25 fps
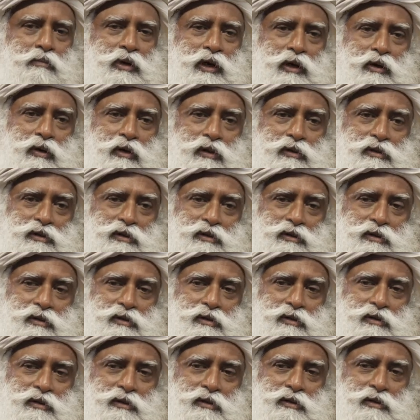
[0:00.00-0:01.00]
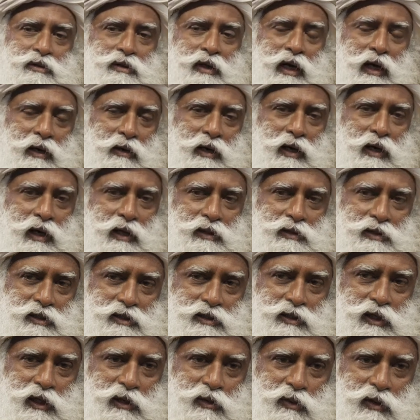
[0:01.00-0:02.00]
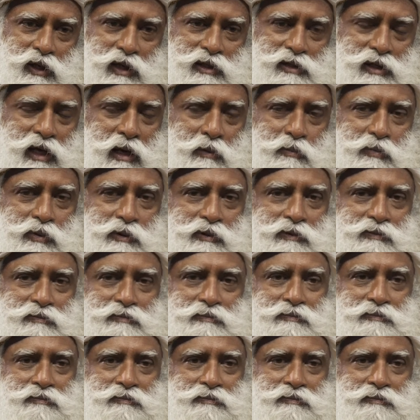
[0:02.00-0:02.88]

Because I'll just tell you an example.